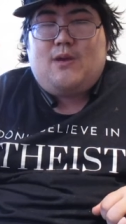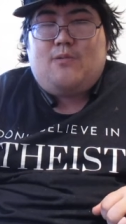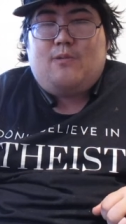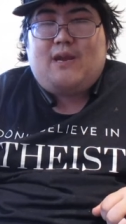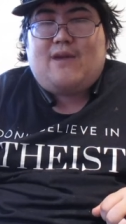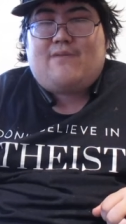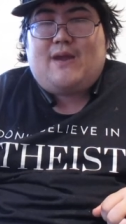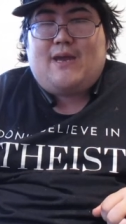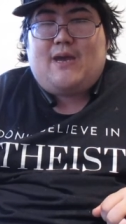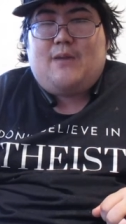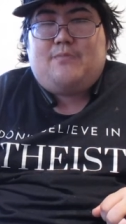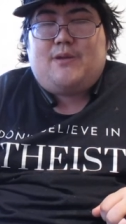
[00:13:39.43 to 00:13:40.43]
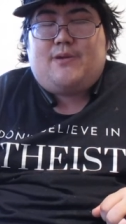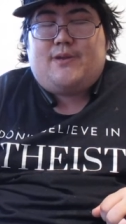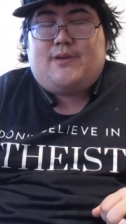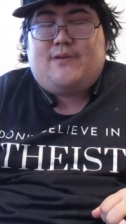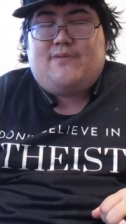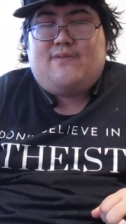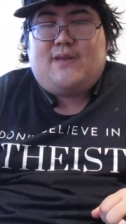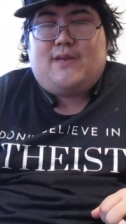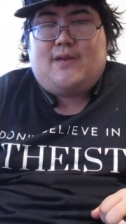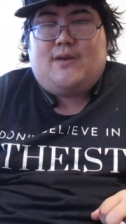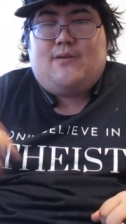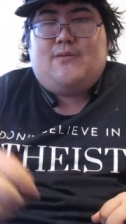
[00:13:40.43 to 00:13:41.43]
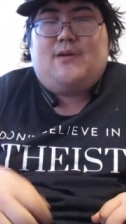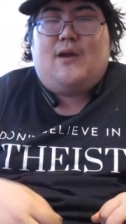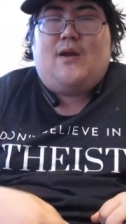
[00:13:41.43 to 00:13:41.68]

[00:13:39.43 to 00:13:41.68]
whenever I upload a new video.